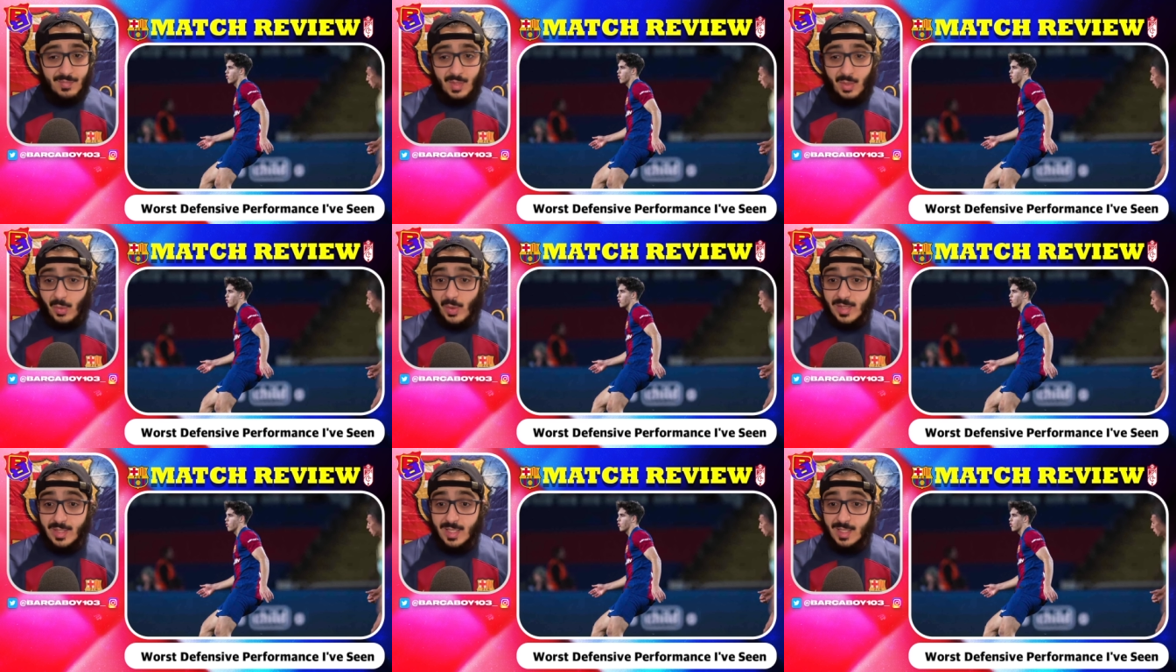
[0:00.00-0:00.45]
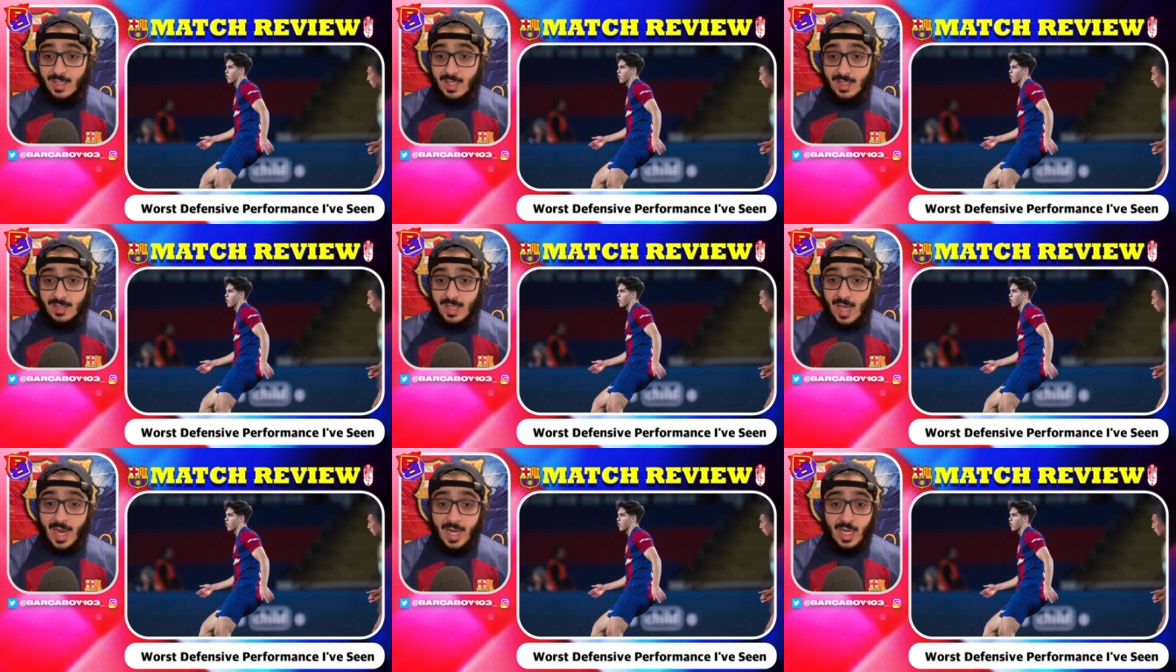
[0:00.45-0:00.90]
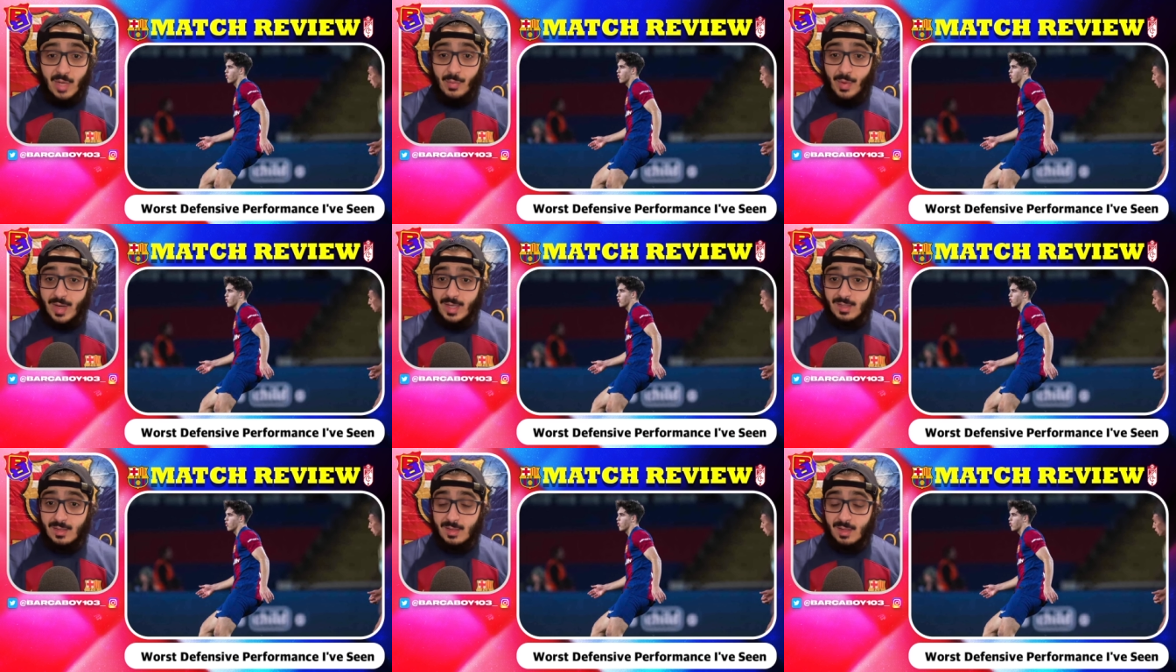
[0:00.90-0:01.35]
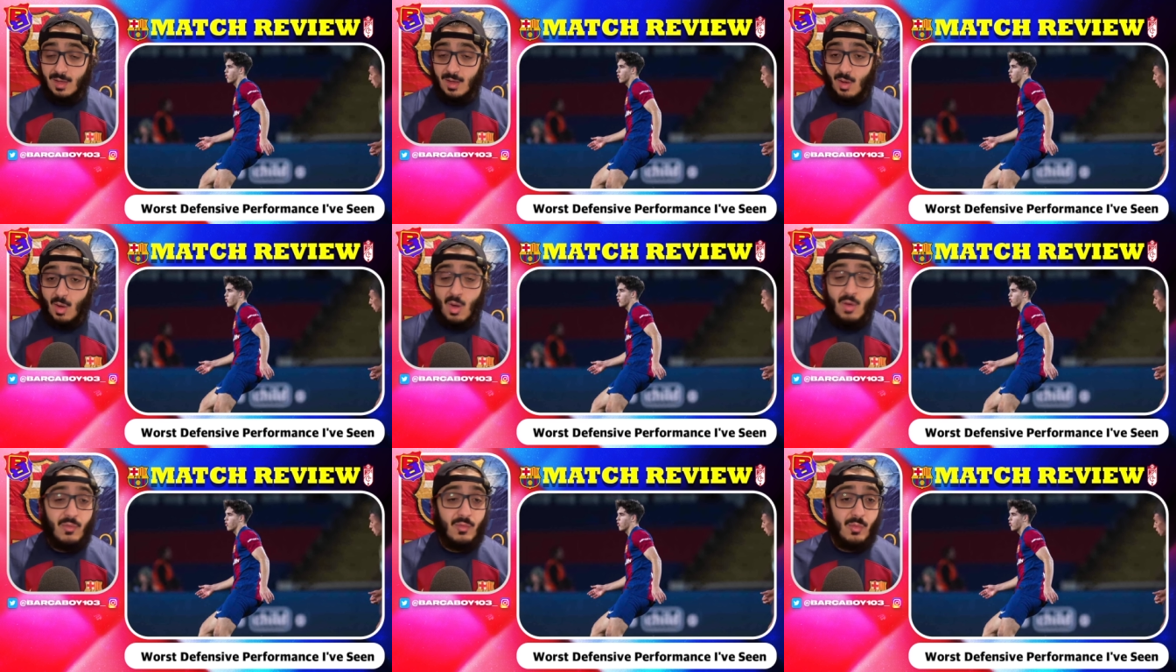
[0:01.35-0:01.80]
Crazy season. Anyways,
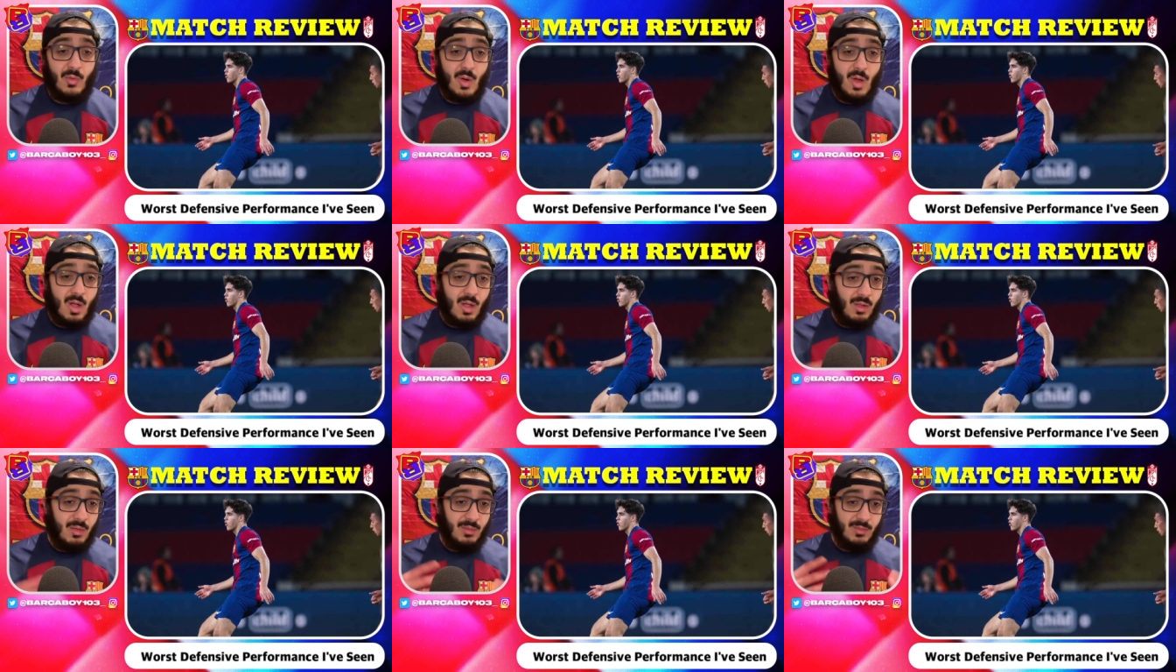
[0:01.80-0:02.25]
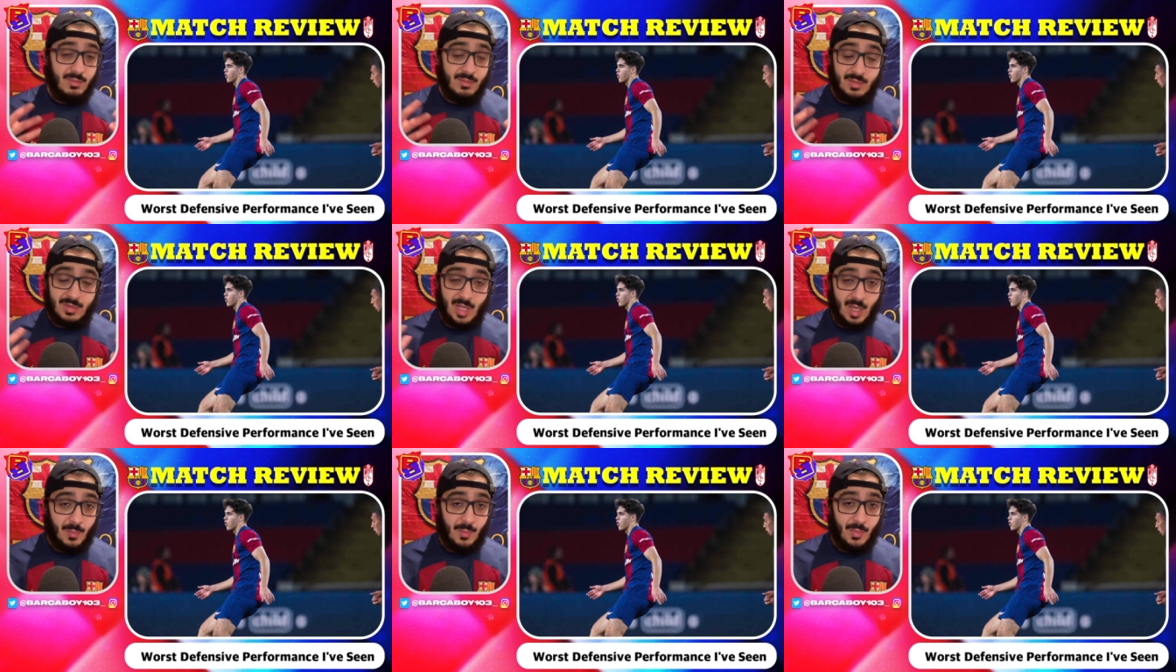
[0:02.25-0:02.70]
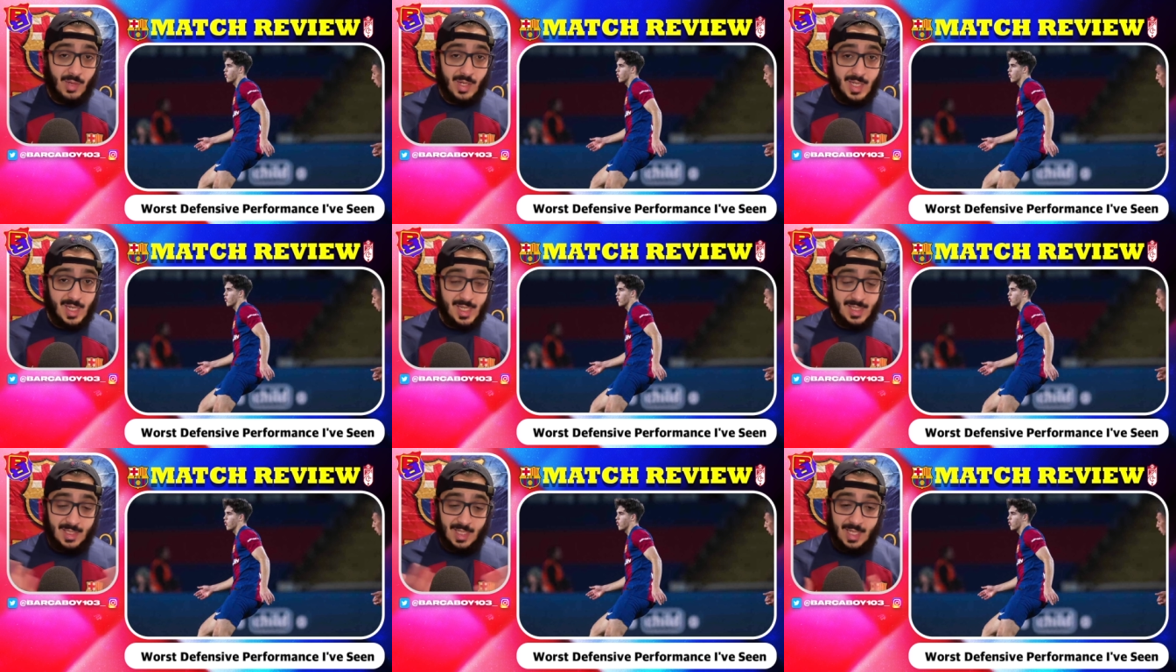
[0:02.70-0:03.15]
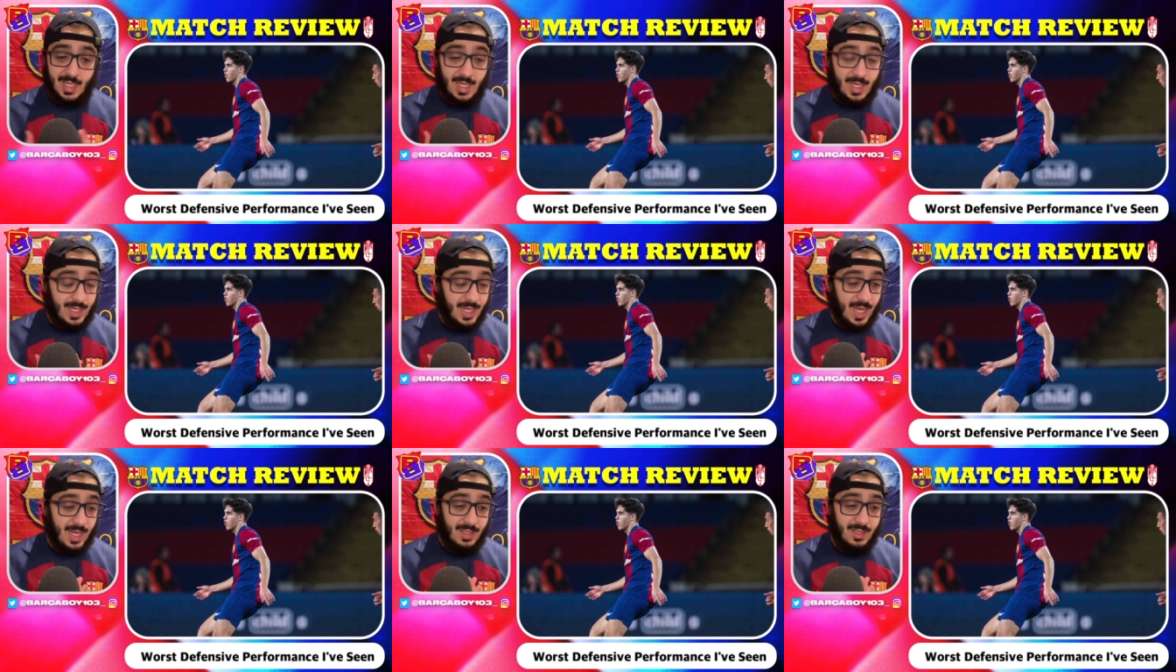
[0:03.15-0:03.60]
overall summary is that
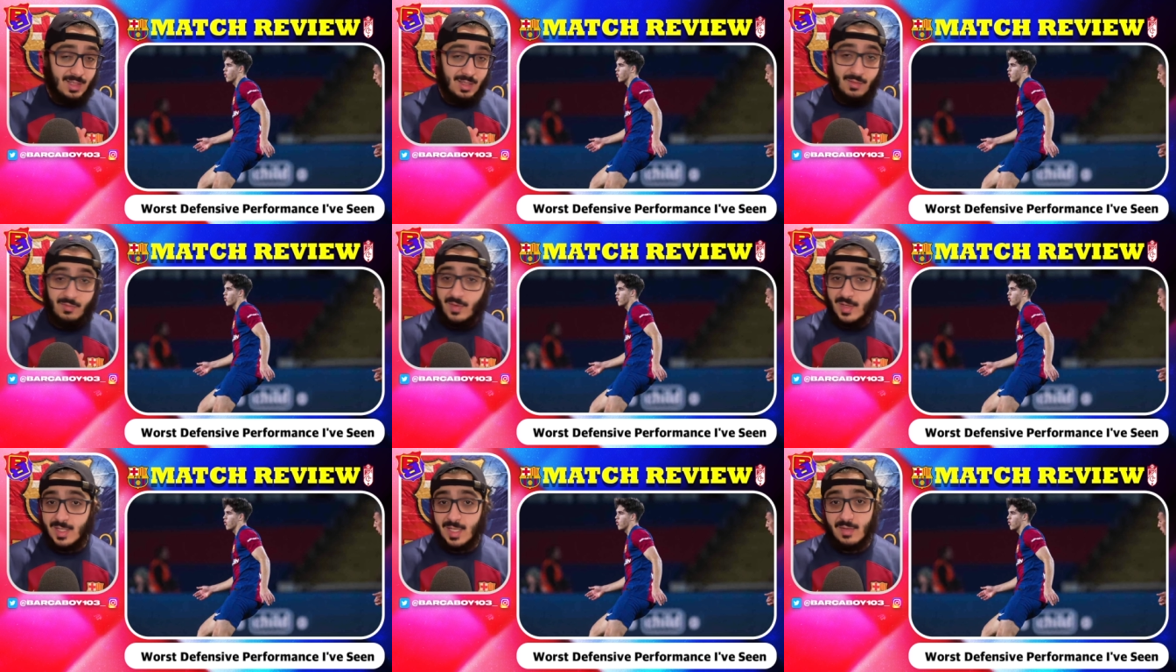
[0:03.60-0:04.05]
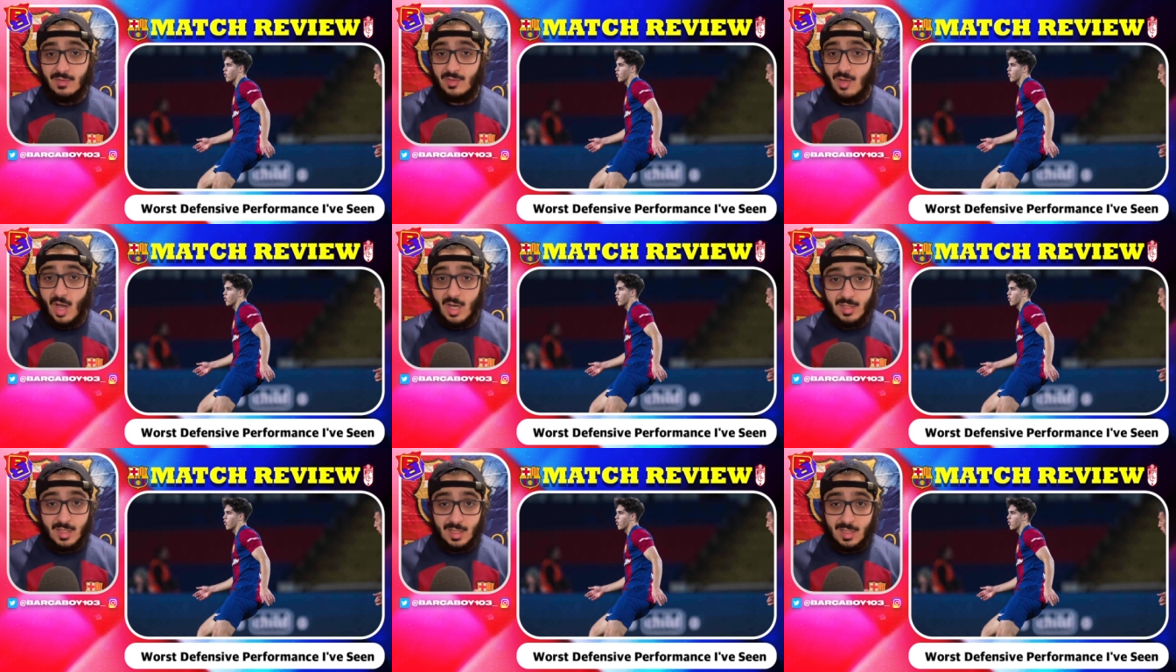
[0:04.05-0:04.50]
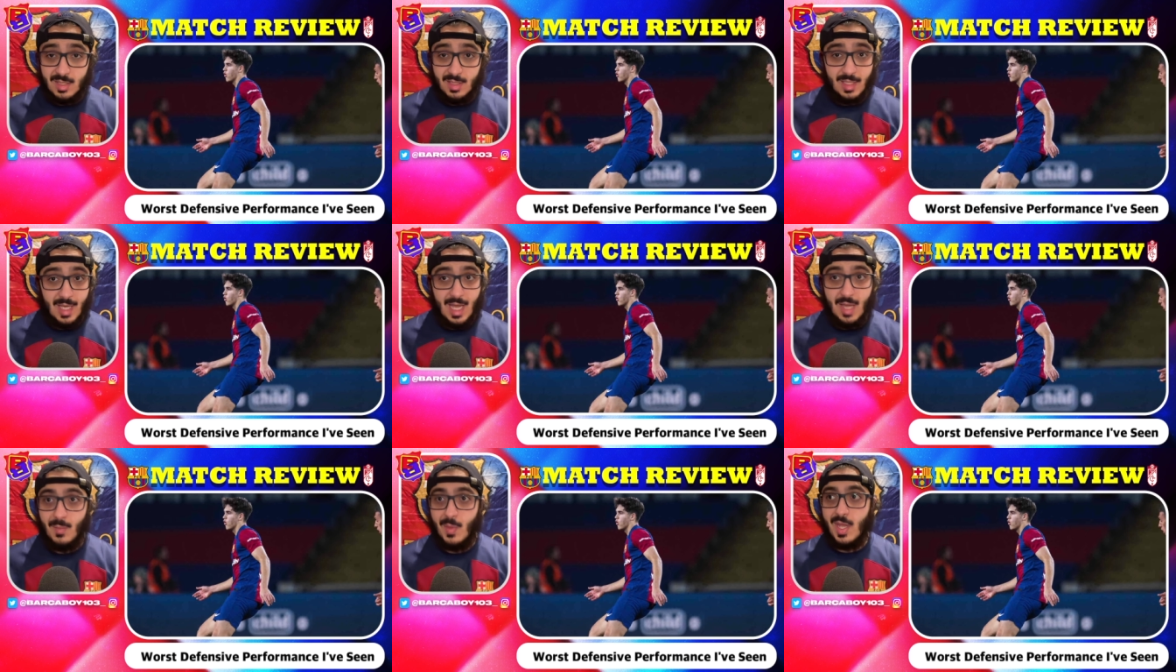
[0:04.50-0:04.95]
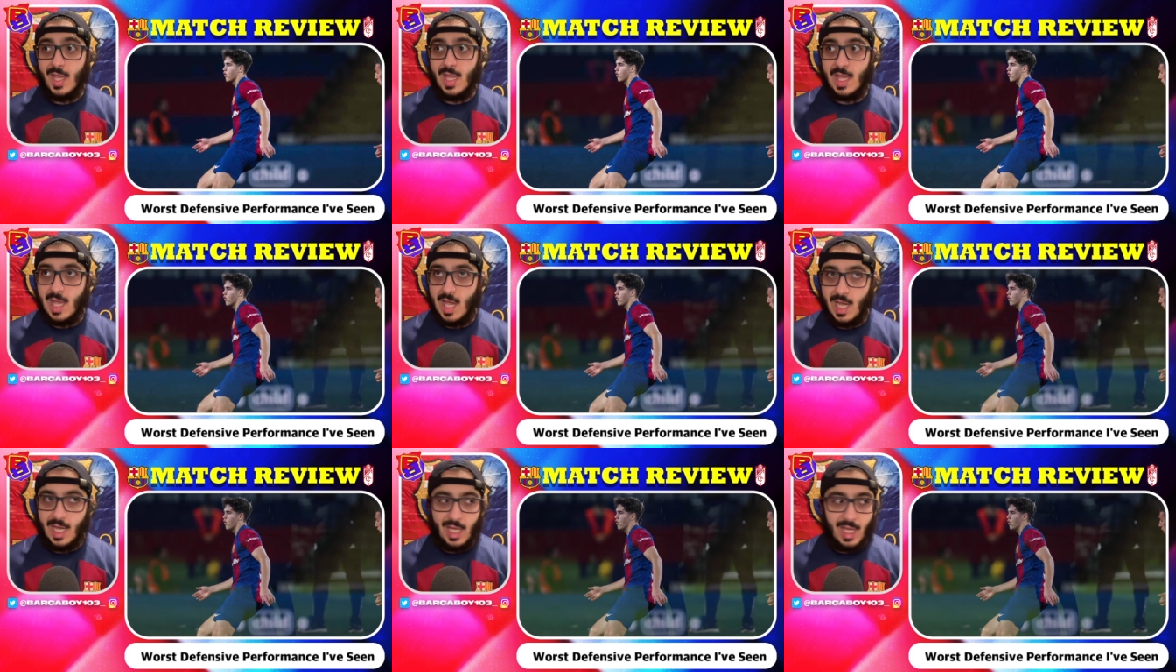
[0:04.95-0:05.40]
again, the defense has cost us this game
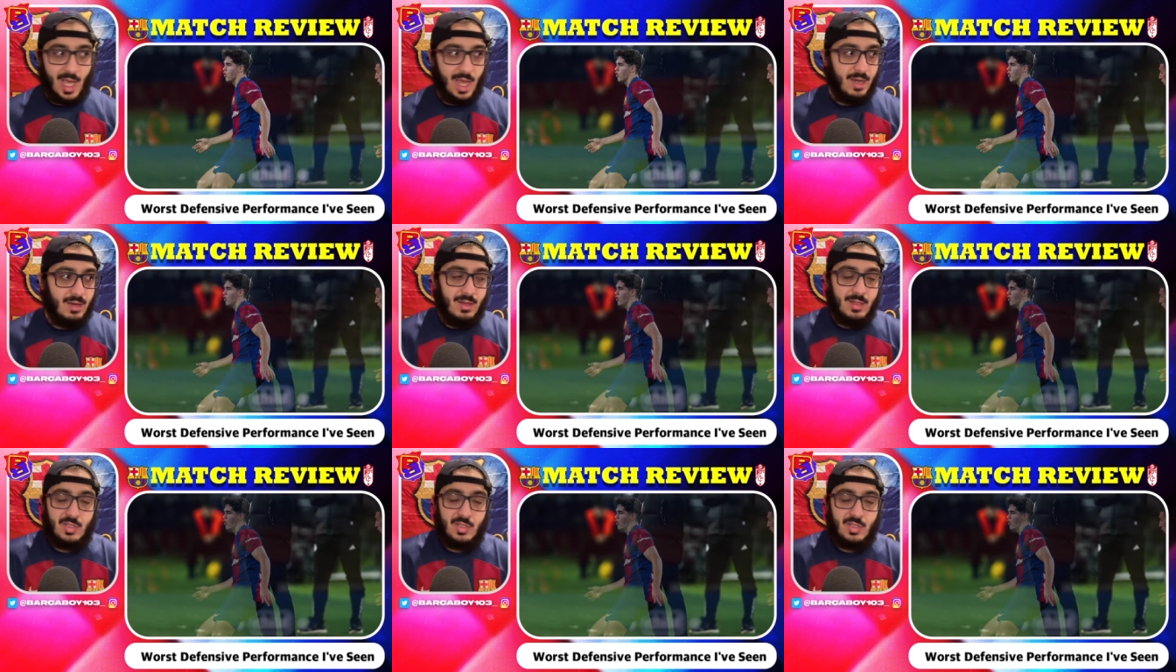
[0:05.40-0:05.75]
yet again.